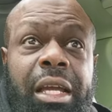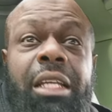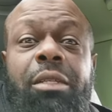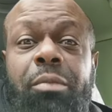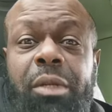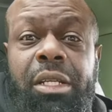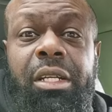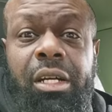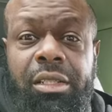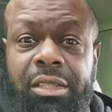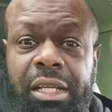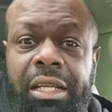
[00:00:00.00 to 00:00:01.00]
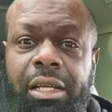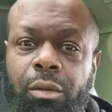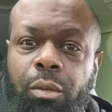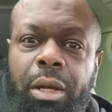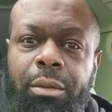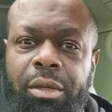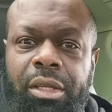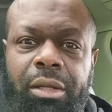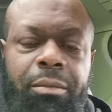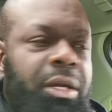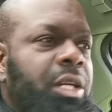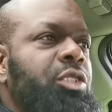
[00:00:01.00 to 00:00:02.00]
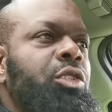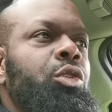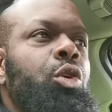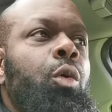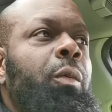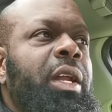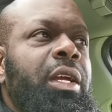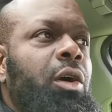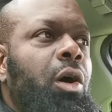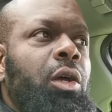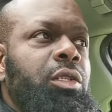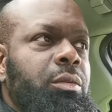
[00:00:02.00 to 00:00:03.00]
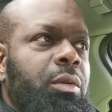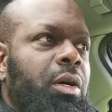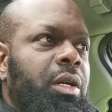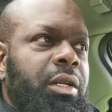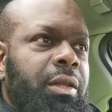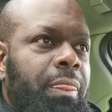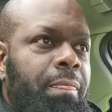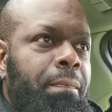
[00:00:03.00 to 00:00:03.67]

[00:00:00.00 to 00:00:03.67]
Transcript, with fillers: is because they get away with it, because nobody calls them on it.